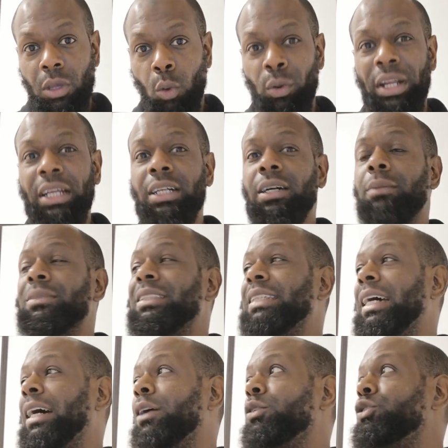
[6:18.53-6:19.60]
when it comes
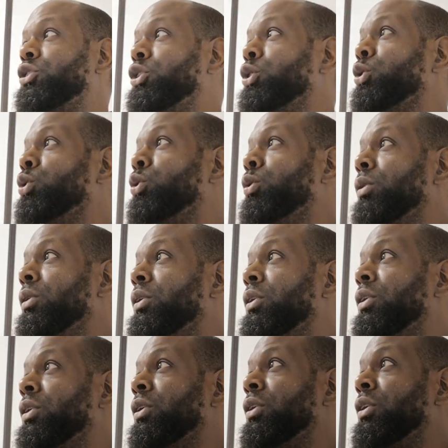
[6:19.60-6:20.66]
down to
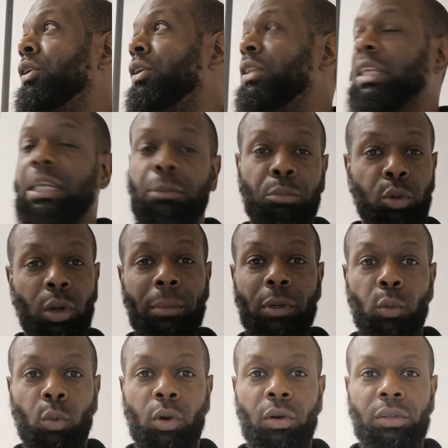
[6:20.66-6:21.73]
the
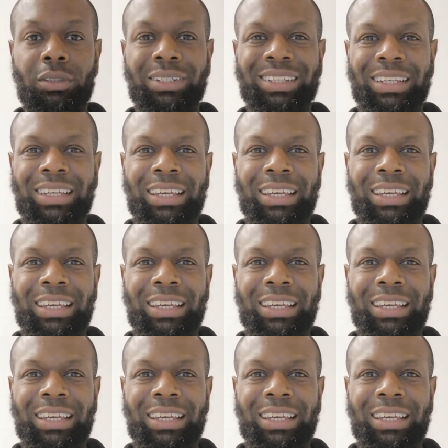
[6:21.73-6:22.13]
employment world,